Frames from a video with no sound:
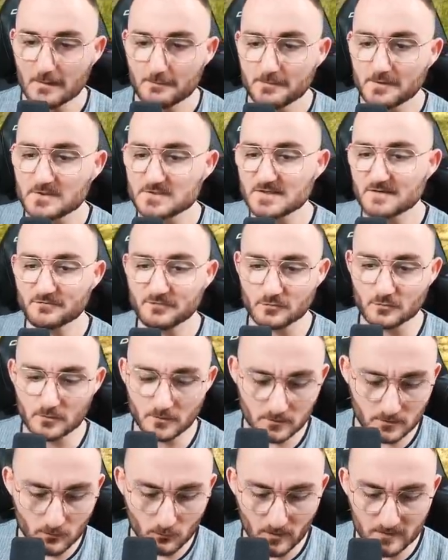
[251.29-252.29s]
Because after
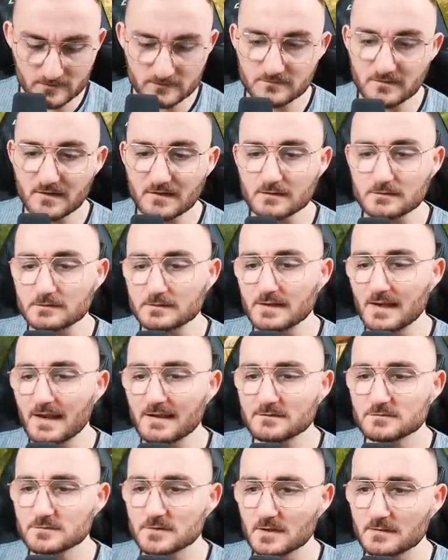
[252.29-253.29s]
all, when you take a look
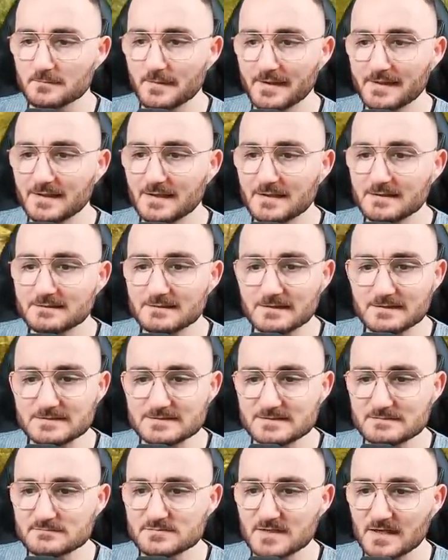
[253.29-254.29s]
at your gun mantlet, it
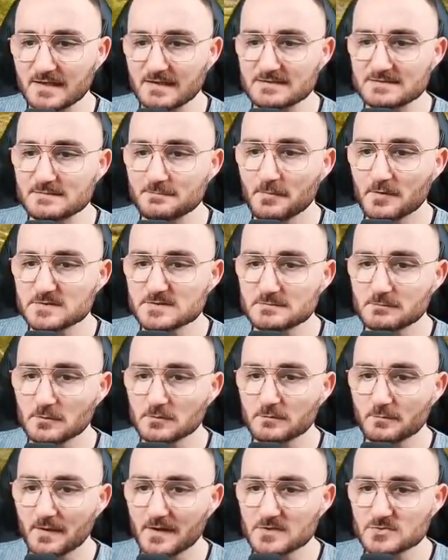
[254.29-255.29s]
seems like it's impossible
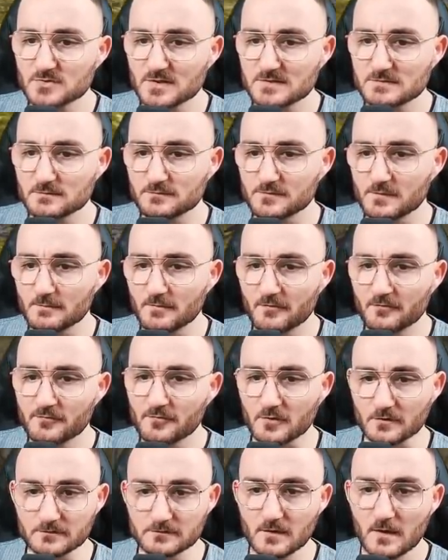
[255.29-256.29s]
to penetrate you from the
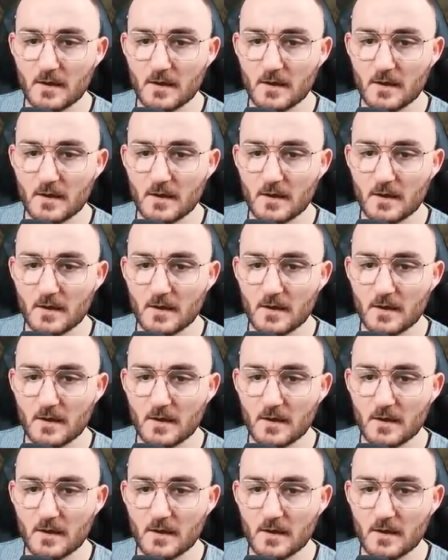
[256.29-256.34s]
front.